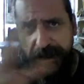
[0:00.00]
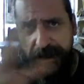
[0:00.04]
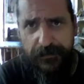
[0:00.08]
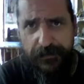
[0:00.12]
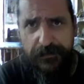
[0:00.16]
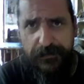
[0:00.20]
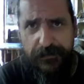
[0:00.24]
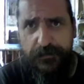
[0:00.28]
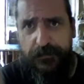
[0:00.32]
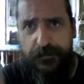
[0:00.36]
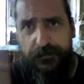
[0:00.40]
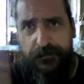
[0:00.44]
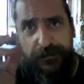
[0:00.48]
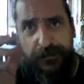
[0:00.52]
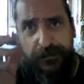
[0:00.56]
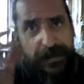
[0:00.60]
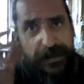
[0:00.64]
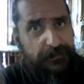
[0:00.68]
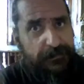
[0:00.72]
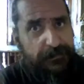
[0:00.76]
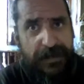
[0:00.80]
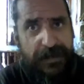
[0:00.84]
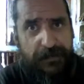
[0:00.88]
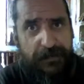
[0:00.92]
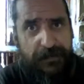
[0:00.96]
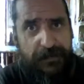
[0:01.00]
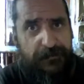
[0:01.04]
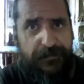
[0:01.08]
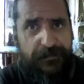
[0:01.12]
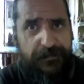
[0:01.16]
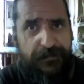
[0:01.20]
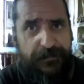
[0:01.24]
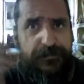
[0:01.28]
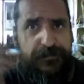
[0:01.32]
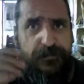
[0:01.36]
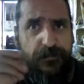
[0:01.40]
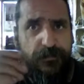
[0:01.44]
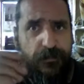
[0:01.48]
out into many
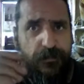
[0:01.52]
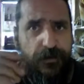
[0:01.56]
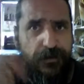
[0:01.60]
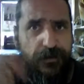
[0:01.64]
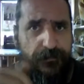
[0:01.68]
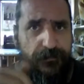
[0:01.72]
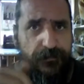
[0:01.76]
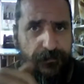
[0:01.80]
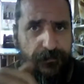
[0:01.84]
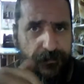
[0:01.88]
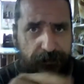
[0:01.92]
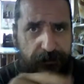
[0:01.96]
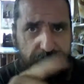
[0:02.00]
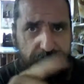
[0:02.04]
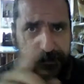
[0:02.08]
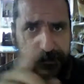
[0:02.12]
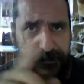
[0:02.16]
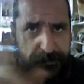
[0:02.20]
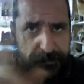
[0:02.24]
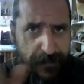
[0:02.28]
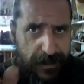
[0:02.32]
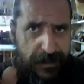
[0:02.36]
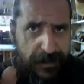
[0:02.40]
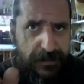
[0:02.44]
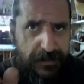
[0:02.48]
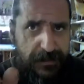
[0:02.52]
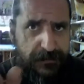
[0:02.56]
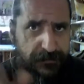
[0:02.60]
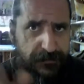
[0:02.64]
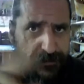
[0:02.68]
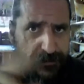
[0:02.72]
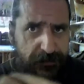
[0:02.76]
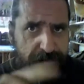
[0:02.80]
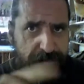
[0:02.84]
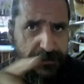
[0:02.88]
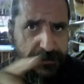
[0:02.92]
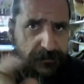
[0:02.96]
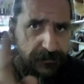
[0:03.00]
months of work for the Spanish
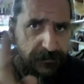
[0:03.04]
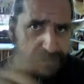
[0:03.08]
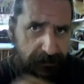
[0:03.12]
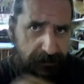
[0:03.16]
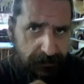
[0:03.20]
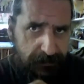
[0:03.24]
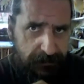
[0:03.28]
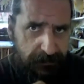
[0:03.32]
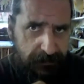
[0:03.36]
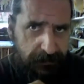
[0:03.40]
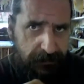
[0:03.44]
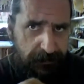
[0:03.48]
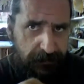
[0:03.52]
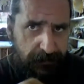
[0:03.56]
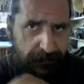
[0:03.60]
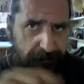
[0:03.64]
version of this